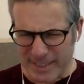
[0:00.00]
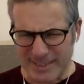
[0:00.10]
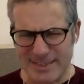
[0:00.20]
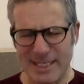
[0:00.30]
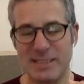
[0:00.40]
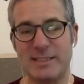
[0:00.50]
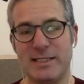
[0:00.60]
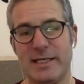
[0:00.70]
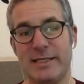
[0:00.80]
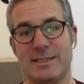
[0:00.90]
like
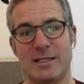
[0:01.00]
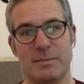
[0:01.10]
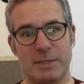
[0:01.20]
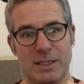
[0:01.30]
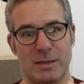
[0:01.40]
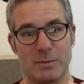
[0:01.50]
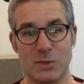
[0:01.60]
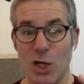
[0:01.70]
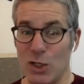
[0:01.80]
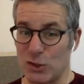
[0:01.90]
intense heat until it
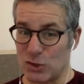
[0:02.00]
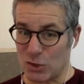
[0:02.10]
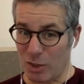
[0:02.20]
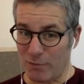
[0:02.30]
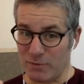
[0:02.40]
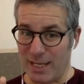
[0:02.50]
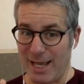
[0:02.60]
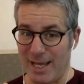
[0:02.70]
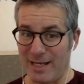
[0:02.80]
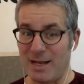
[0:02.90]
becomes soft
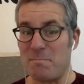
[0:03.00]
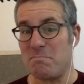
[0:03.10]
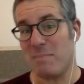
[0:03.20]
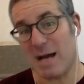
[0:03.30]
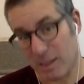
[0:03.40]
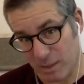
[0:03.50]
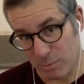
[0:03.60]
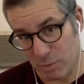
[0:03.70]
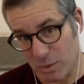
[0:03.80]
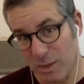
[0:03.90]
and
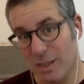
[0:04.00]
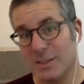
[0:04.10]
malleable.